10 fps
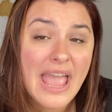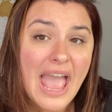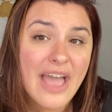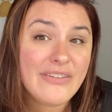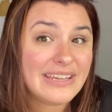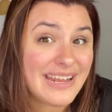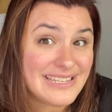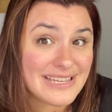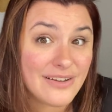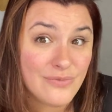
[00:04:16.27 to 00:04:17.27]
having an
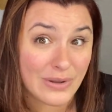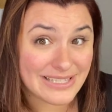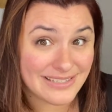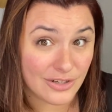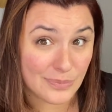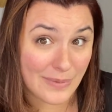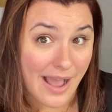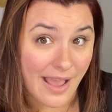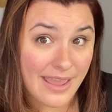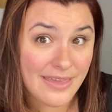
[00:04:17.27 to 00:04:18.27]
idea of what's
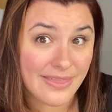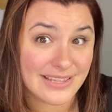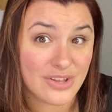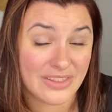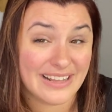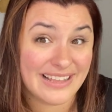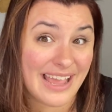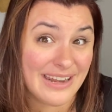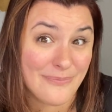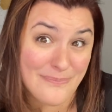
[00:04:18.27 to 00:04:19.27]
nearby that's on the
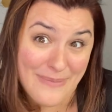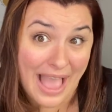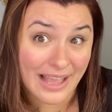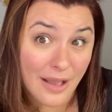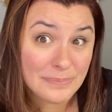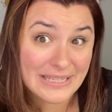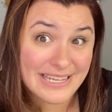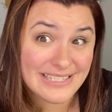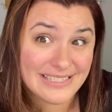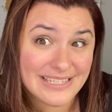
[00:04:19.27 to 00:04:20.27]
kind of backup
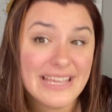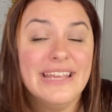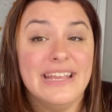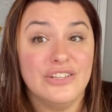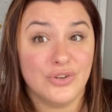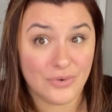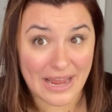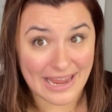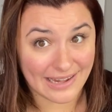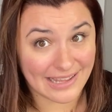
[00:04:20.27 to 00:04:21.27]
list is great,